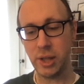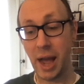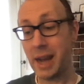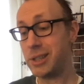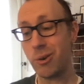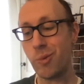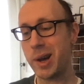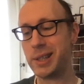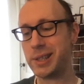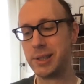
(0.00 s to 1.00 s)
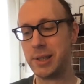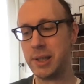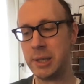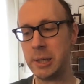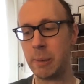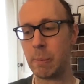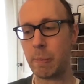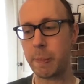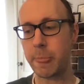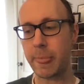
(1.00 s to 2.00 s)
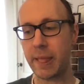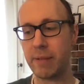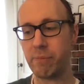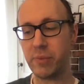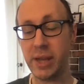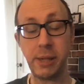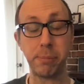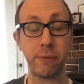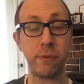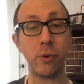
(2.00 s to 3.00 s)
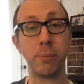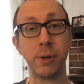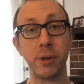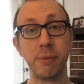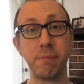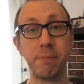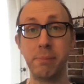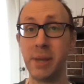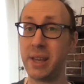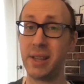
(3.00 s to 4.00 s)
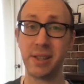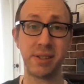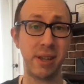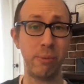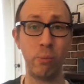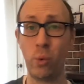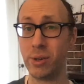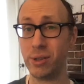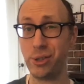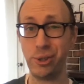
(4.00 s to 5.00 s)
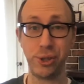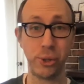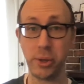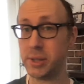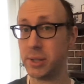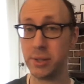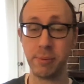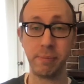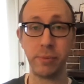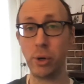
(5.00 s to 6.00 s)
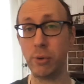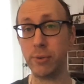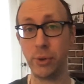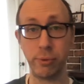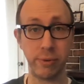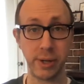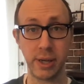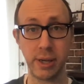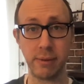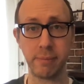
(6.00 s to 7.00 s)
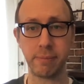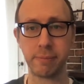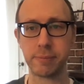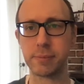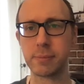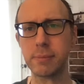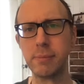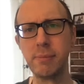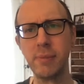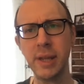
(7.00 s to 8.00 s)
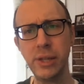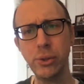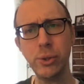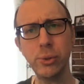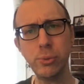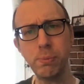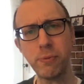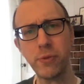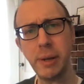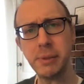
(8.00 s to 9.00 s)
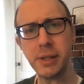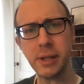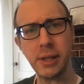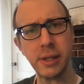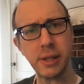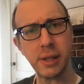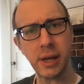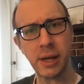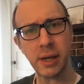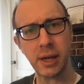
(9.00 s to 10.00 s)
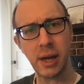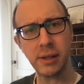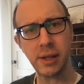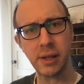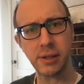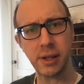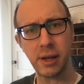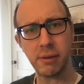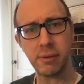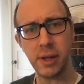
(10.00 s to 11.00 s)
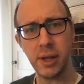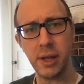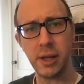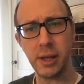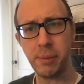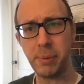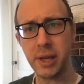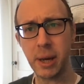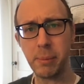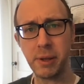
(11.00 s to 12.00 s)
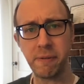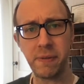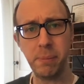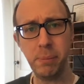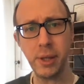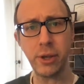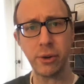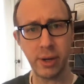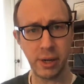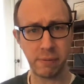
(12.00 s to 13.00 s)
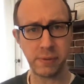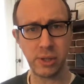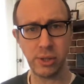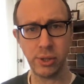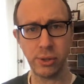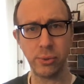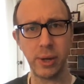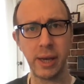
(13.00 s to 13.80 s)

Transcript: I don't want to see any performer making the same one or two choices over and over again. And you framed it in the context of it becoming familiar enough to you.